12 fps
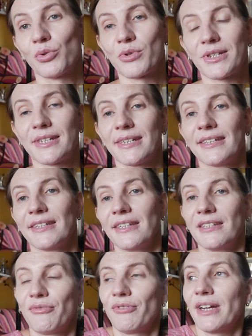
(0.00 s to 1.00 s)
see the
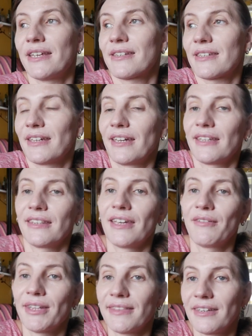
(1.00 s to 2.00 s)
difference and
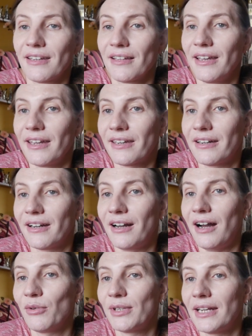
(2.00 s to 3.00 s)
everything, like
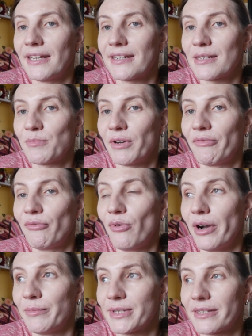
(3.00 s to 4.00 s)
how the lens
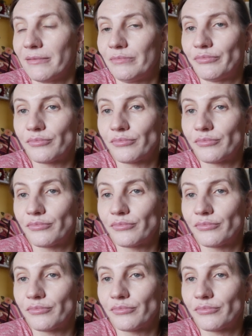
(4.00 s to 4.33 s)
performs.